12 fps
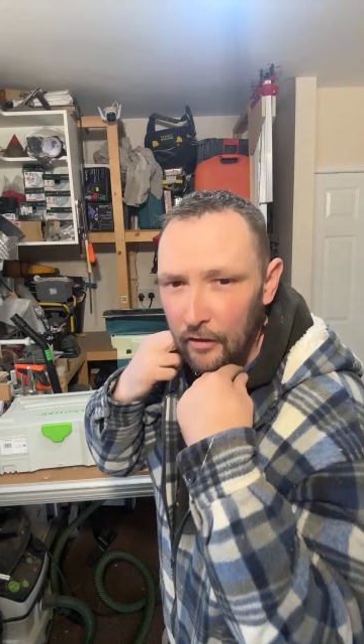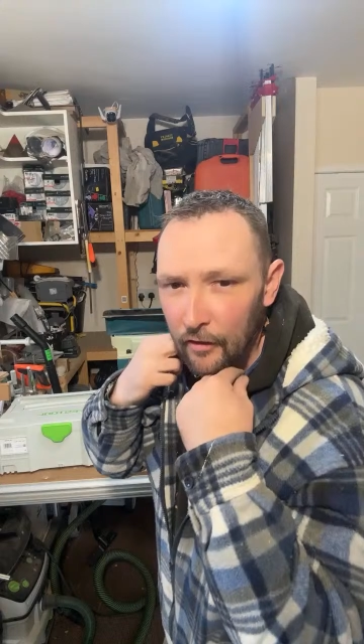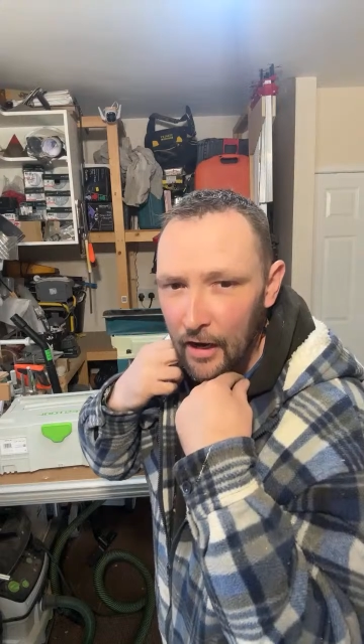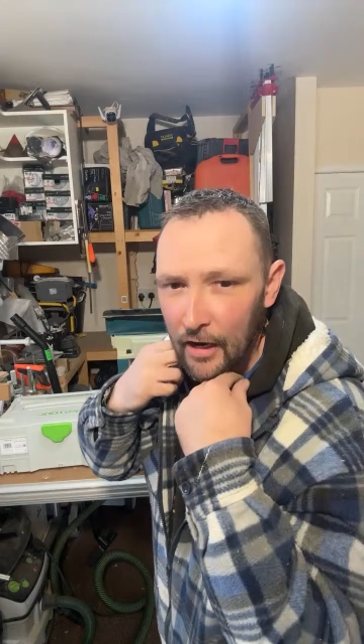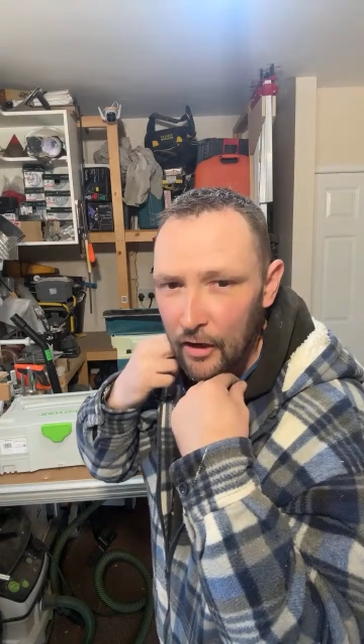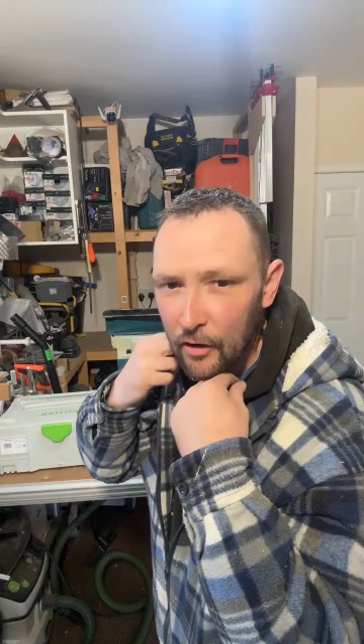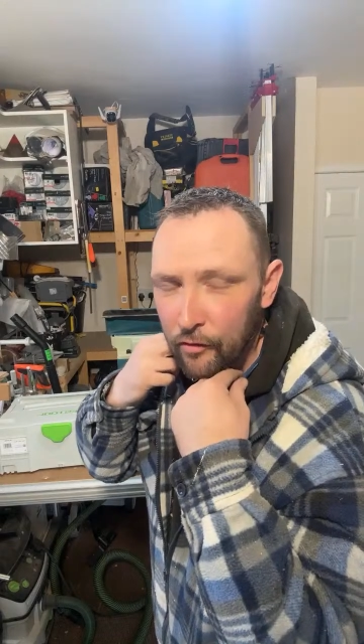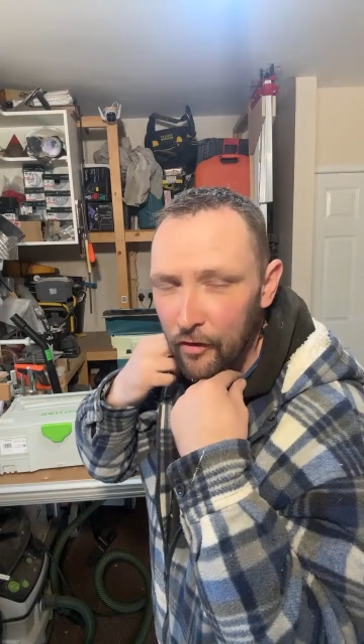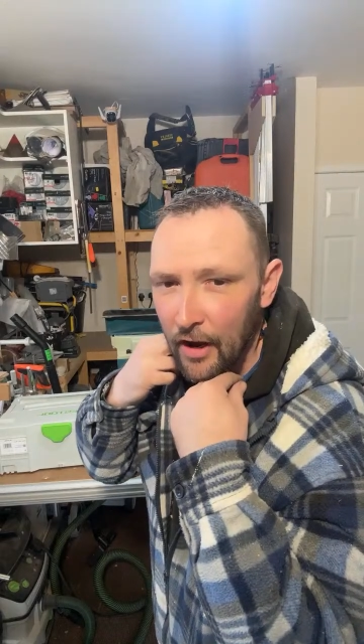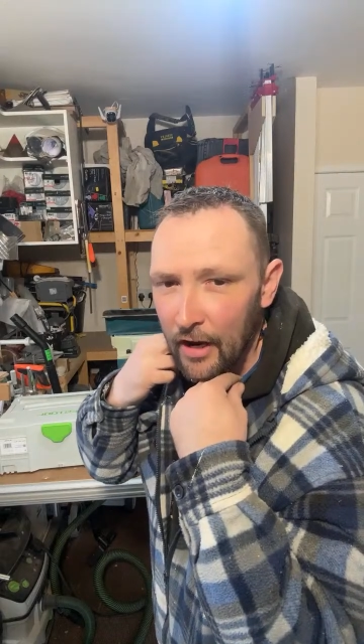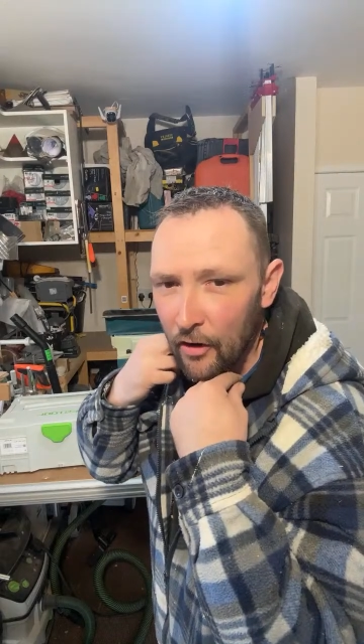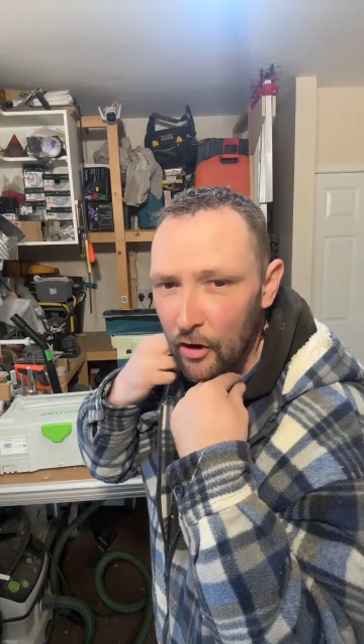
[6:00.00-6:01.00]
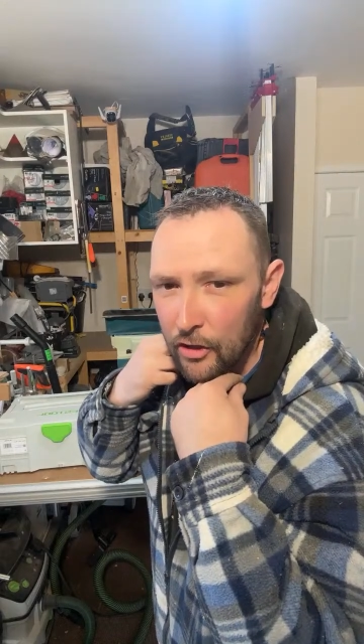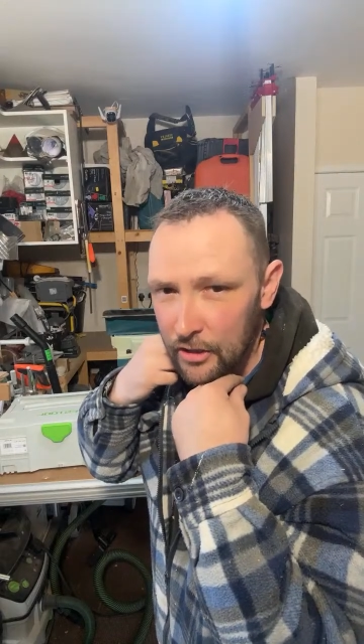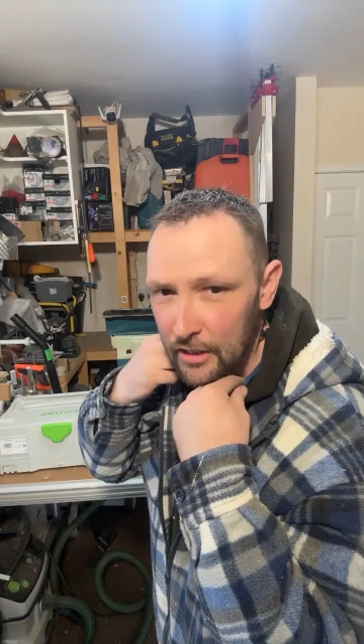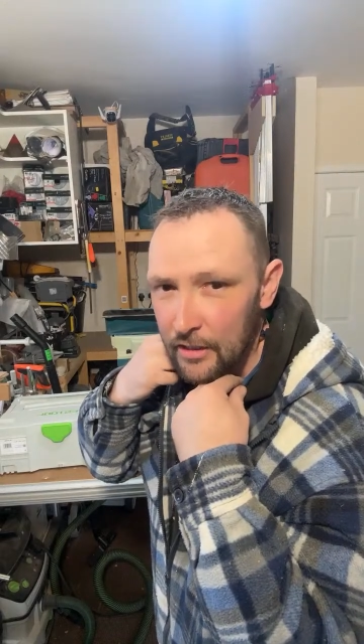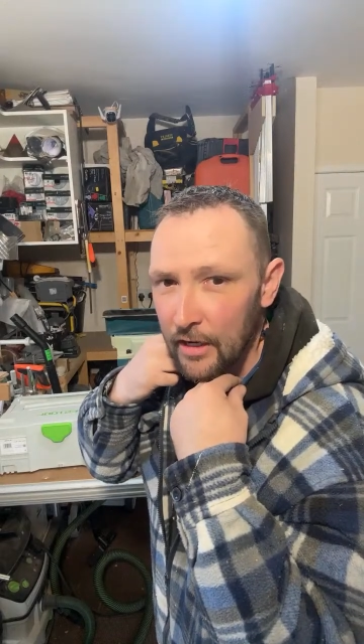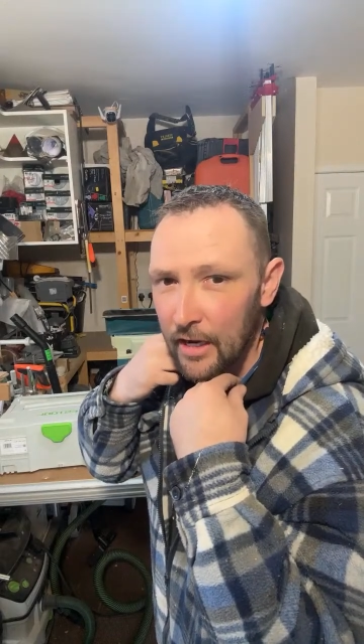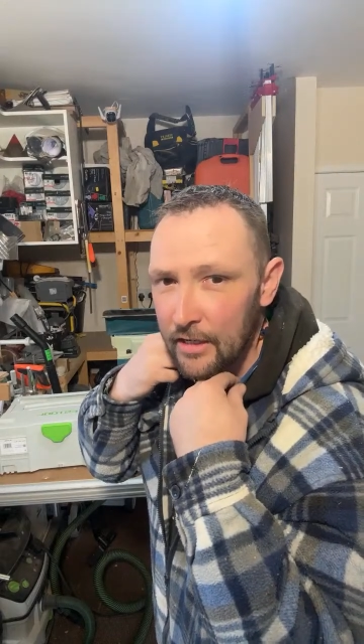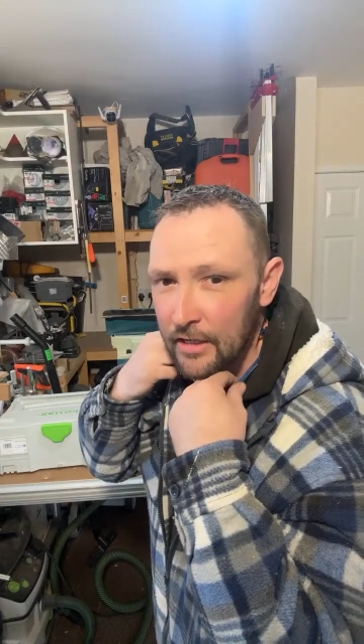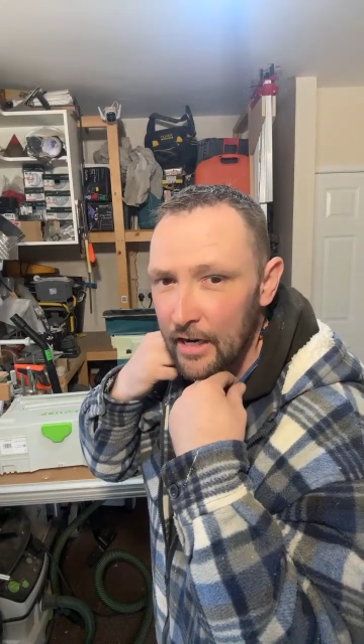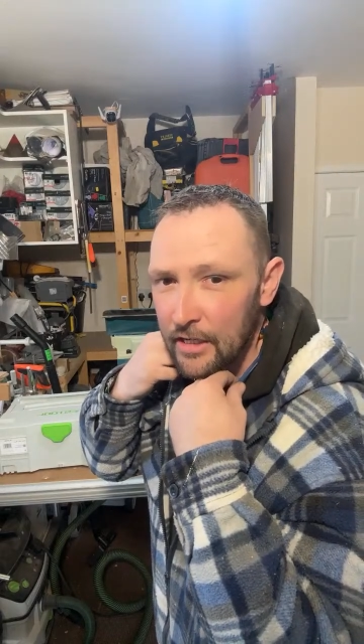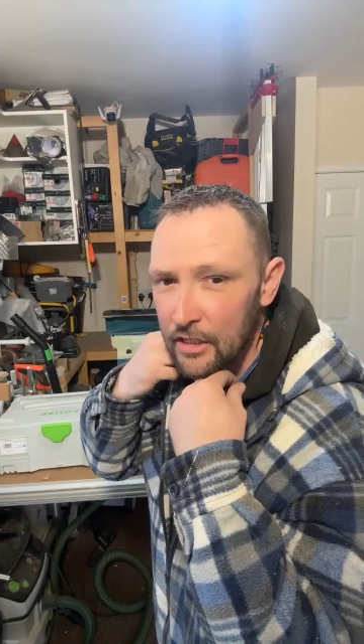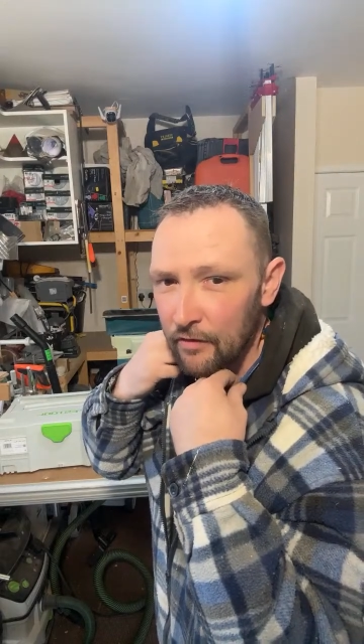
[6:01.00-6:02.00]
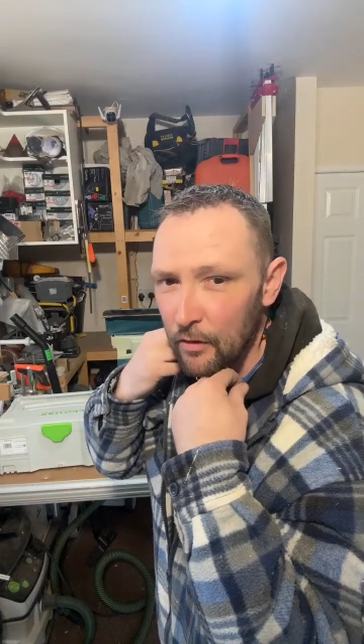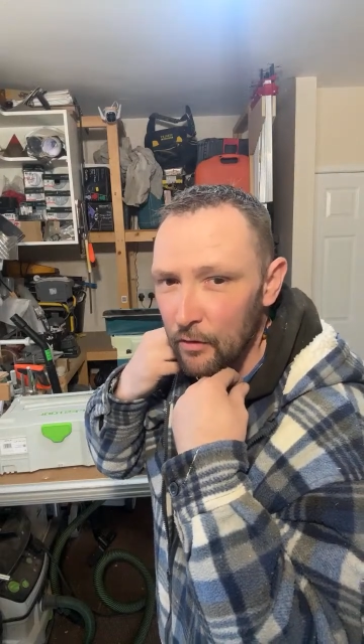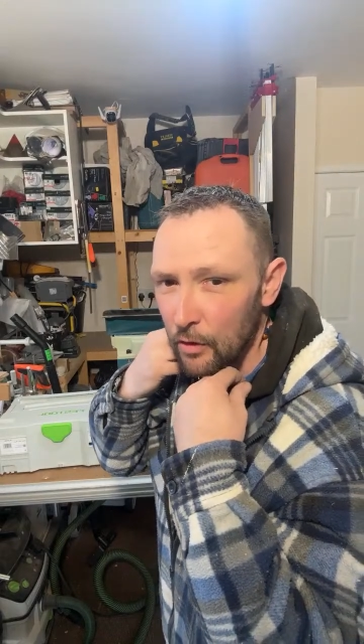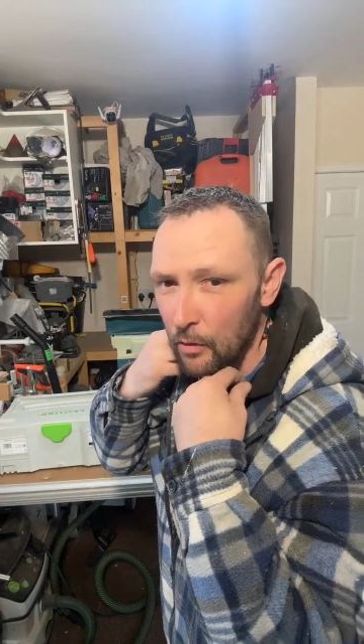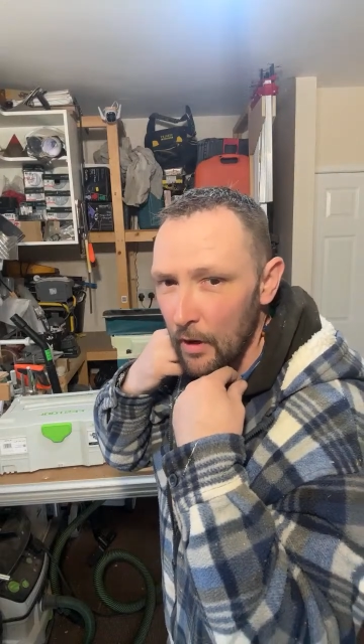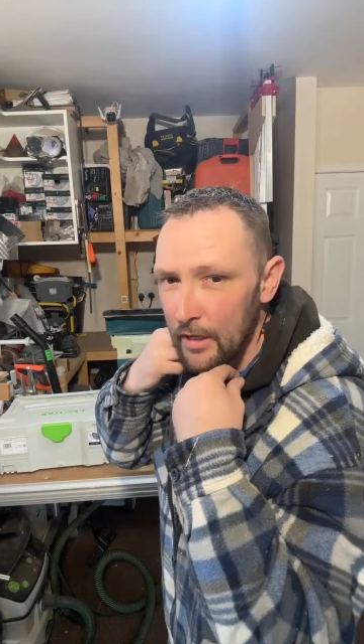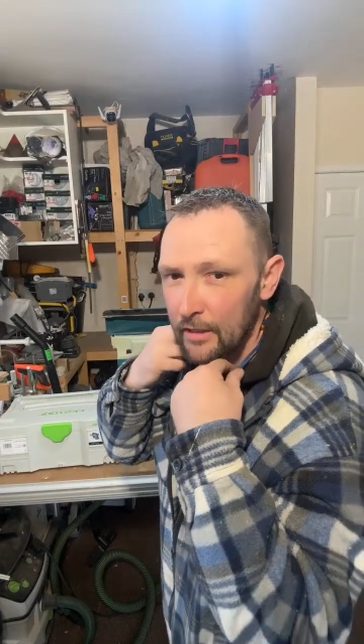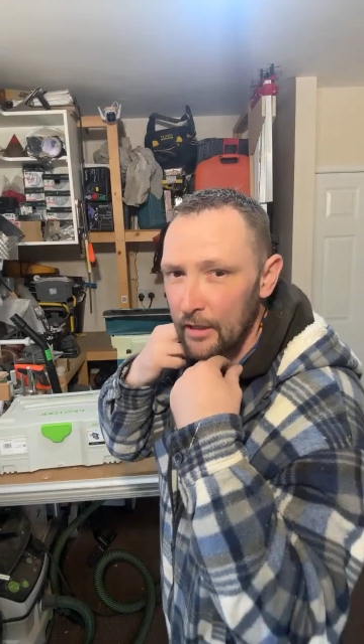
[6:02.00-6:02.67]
Thank you, Thanos. That's nice of you to wait.